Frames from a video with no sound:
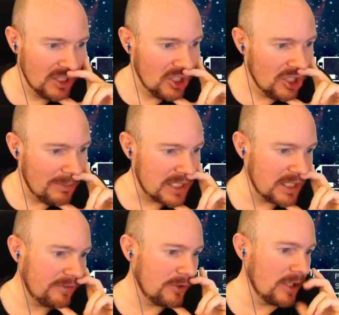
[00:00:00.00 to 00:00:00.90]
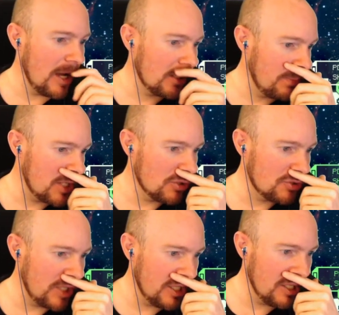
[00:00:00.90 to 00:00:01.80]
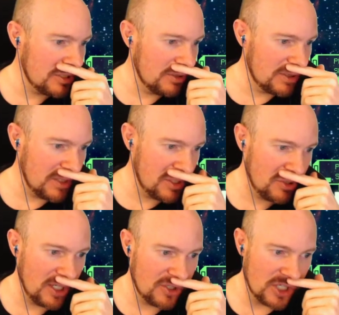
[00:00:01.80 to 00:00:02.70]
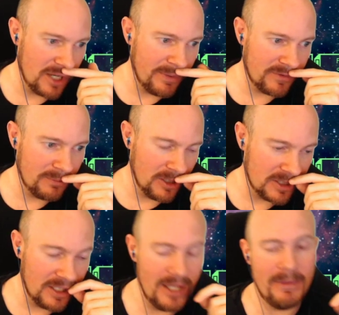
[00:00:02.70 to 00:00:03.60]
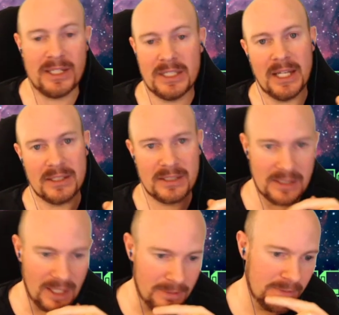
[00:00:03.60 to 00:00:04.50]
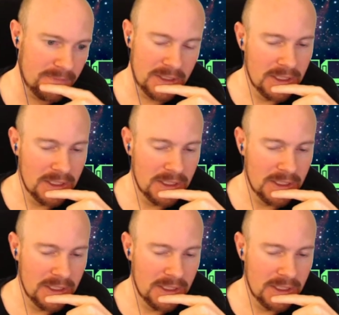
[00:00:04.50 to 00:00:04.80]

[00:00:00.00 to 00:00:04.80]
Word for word: Basically got free occupational training also, so easier to get a job after military. It makes sense. I mean,